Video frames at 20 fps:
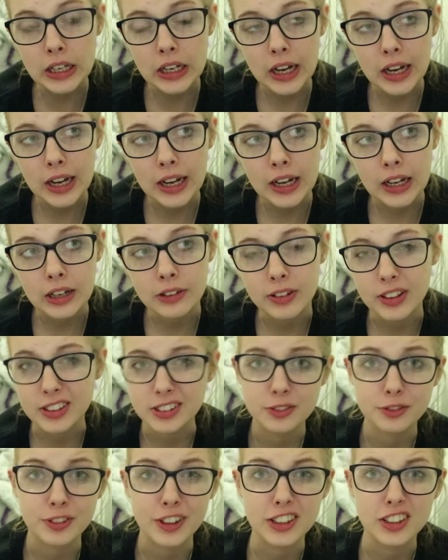have had
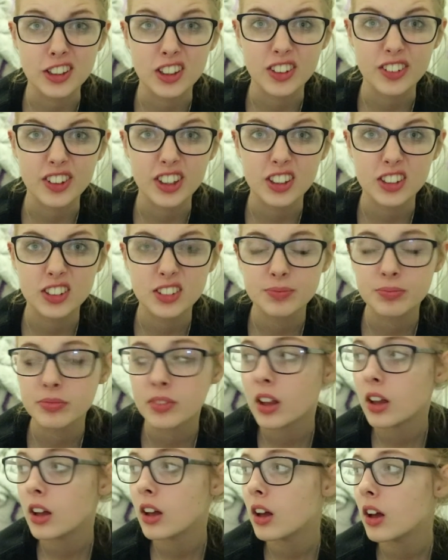some friends over.
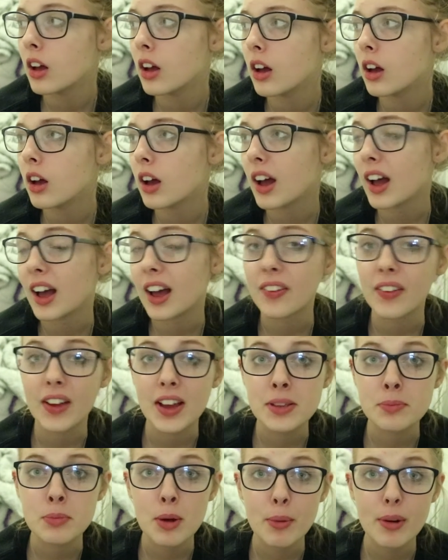And
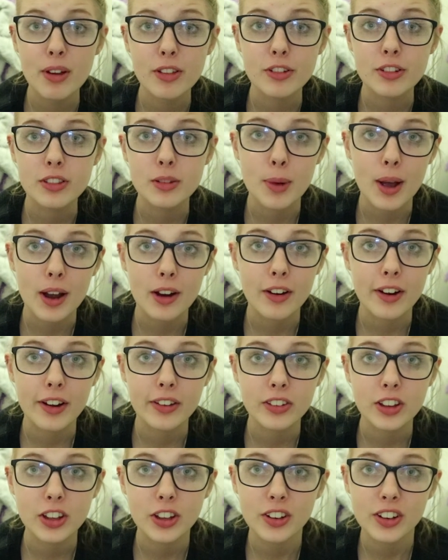that is my brother in the
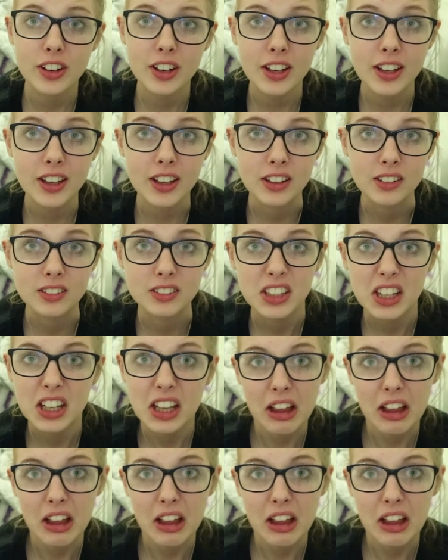background that you can hear.